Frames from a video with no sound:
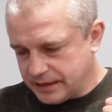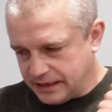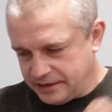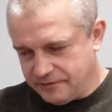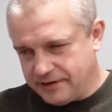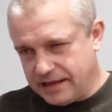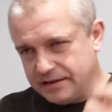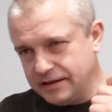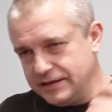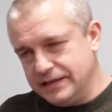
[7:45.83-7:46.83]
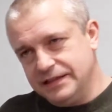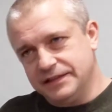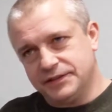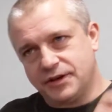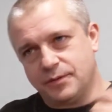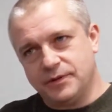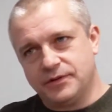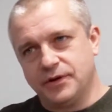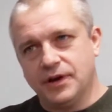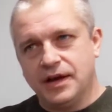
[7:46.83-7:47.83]
and the vanilla is coming
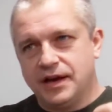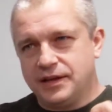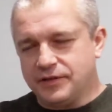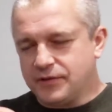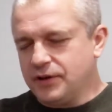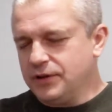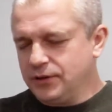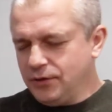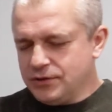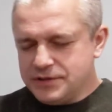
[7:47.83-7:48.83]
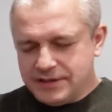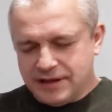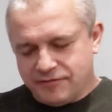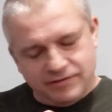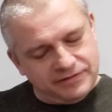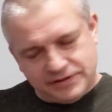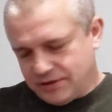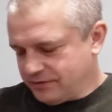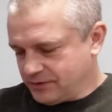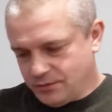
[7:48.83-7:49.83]
through. You've got lots of different
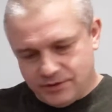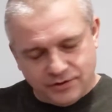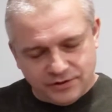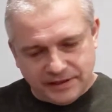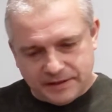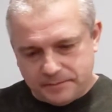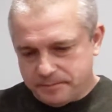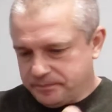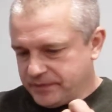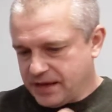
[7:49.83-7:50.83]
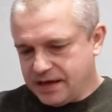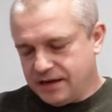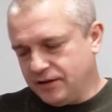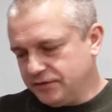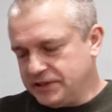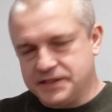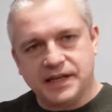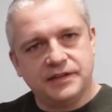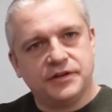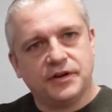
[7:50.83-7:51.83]
stuff going on here, and I'd love to
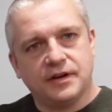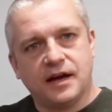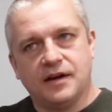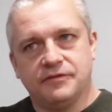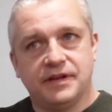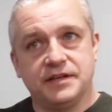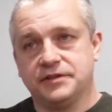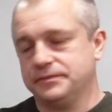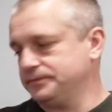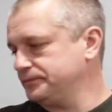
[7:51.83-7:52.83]
sit down and have this